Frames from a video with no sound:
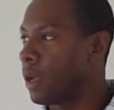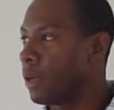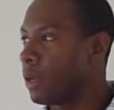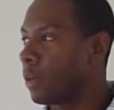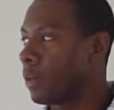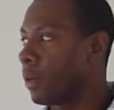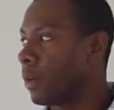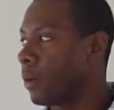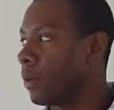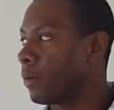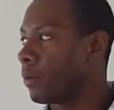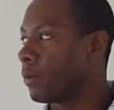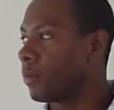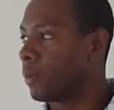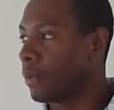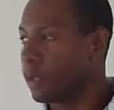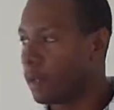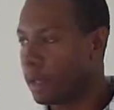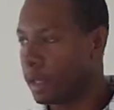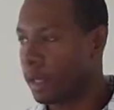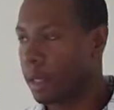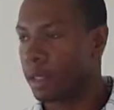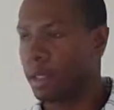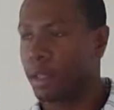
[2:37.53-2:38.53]
you know,
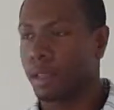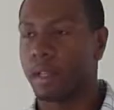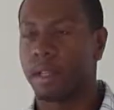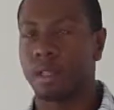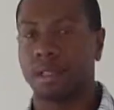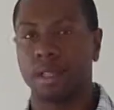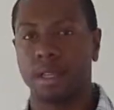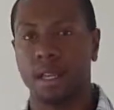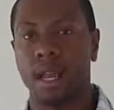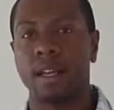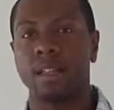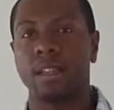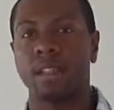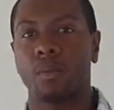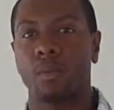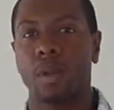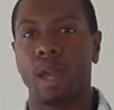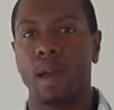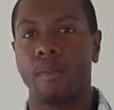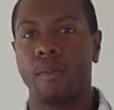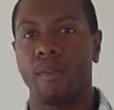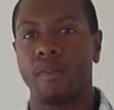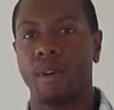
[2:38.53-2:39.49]
look at the list of lots that we have